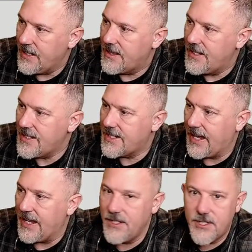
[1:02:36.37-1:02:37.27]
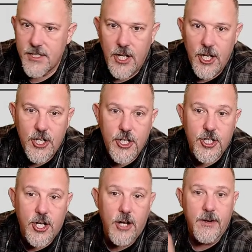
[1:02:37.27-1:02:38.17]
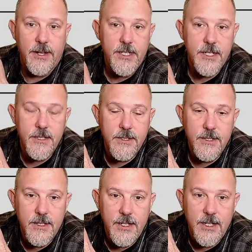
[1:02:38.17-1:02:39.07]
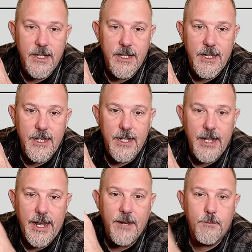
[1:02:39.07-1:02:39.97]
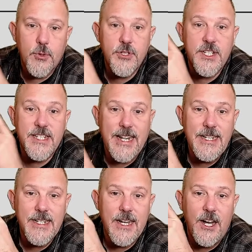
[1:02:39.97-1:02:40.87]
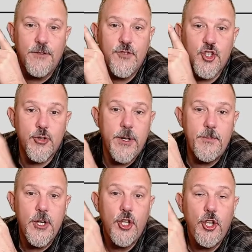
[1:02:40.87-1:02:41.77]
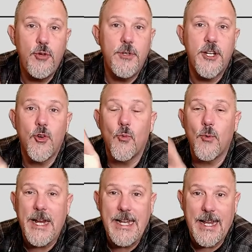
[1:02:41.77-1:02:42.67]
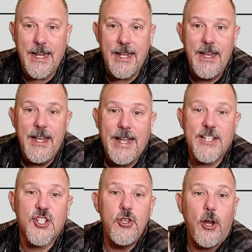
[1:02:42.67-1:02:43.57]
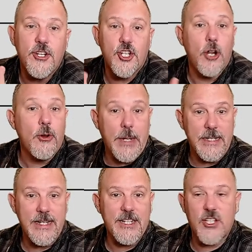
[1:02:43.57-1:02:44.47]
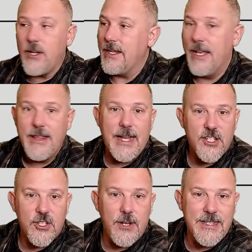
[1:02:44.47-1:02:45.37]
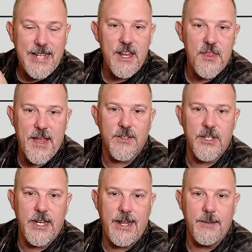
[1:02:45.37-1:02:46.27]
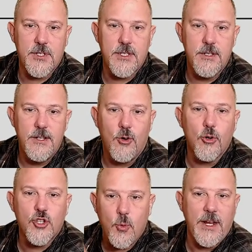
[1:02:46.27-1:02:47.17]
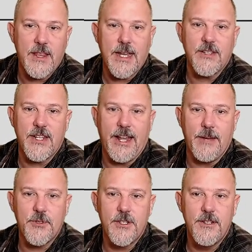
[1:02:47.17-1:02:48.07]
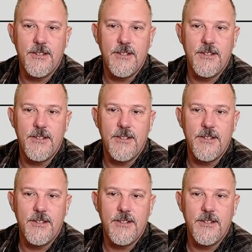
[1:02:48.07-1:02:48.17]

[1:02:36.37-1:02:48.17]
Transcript: This says current in percent of trip unit rating. It's not current. It's not, that's not ten thousand amps or twenty thousand amps.